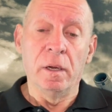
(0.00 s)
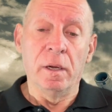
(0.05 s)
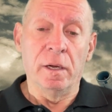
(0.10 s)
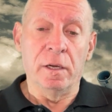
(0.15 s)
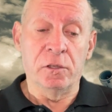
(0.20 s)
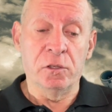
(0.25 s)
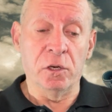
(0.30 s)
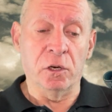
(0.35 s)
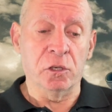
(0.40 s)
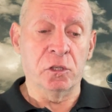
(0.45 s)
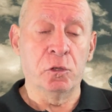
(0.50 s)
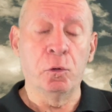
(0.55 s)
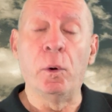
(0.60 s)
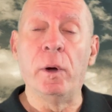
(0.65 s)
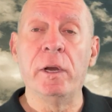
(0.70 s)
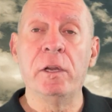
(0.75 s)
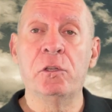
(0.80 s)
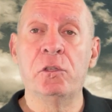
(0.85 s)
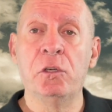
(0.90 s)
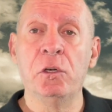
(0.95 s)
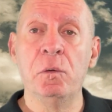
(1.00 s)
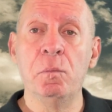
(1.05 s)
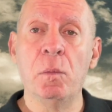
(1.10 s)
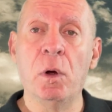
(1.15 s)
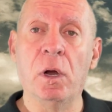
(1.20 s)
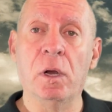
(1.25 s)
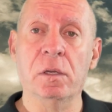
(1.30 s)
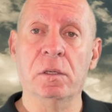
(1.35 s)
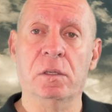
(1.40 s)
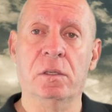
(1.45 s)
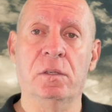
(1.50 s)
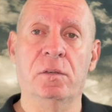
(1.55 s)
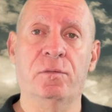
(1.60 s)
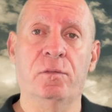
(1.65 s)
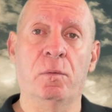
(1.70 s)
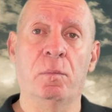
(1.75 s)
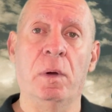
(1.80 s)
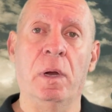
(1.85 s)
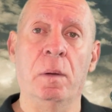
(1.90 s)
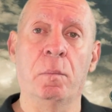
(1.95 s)
It took 22 months
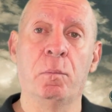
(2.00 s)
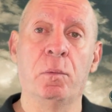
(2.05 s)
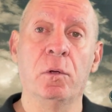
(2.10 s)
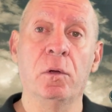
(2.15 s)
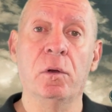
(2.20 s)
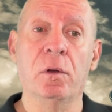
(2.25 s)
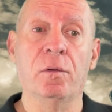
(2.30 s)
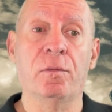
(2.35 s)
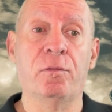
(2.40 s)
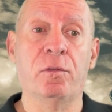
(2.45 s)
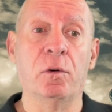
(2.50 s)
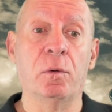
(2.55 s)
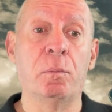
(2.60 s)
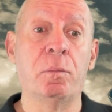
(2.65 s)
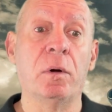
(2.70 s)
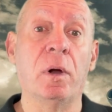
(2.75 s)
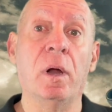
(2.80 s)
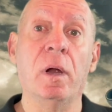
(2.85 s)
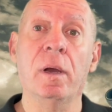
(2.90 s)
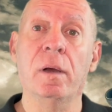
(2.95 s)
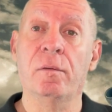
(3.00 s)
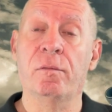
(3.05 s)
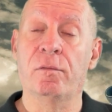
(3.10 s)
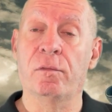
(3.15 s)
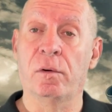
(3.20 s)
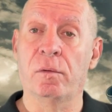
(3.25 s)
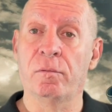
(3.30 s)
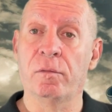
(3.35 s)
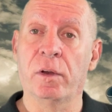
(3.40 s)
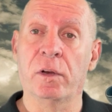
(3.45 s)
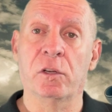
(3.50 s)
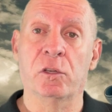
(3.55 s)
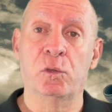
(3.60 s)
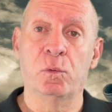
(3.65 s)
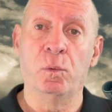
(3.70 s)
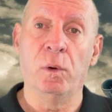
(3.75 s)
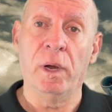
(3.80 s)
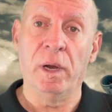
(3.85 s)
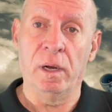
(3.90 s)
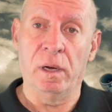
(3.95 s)
for my beautiful bride from
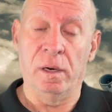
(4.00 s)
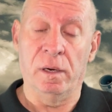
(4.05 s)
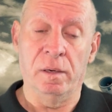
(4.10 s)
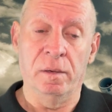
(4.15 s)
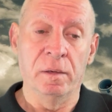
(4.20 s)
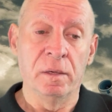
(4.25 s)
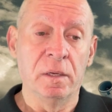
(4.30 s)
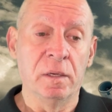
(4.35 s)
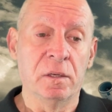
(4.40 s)
Venezuela